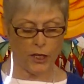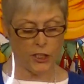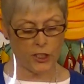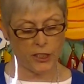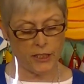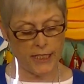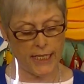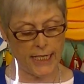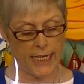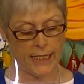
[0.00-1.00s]
Project and
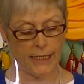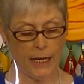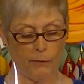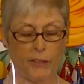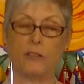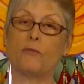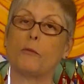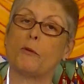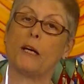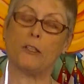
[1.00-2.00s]
DNA samplings
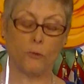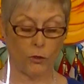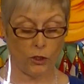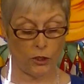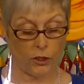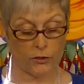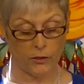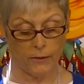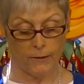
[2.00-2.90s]
from around the world.